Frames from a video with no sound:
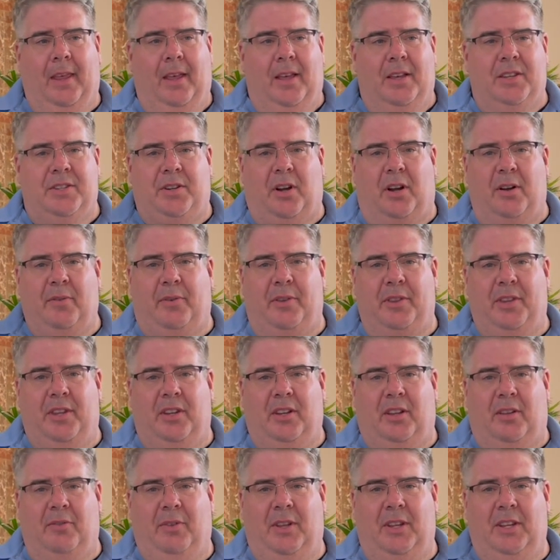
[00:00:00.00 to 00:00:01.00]
sorry for the
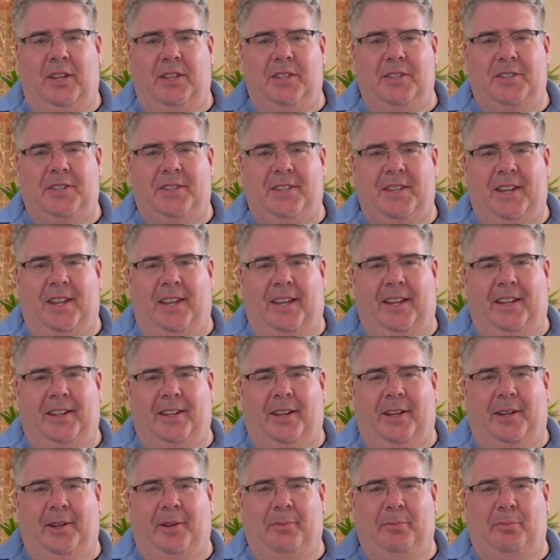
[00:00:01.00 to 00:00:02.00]
inconvenience,
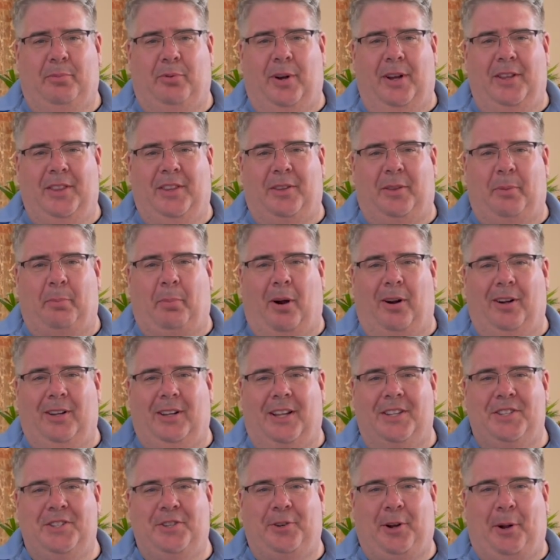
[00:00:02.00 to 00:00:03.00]
and pray that the
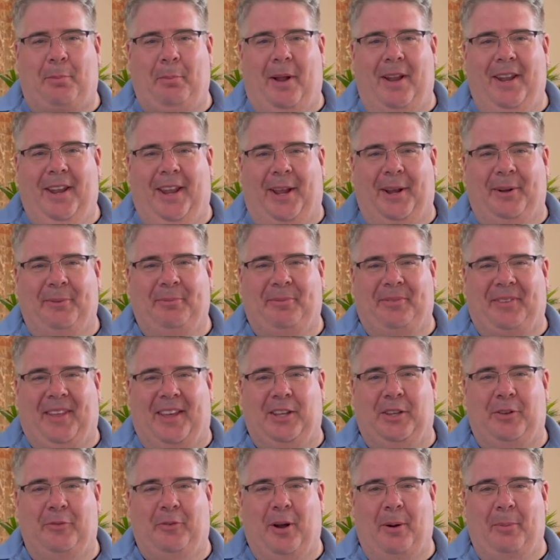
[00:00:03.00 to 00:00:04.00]
part gets here on Monday.
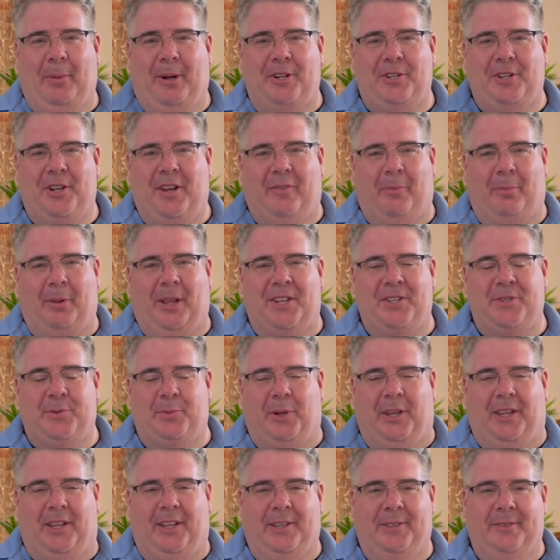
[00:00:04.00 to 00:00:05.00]
Thank you very much. Have a blessed
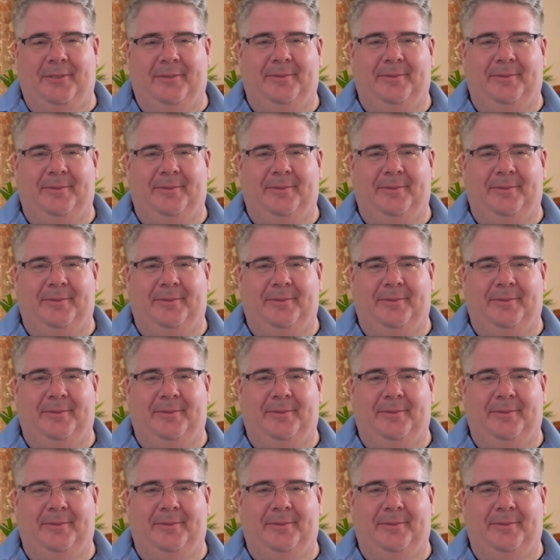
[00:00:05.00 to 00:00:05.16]
week.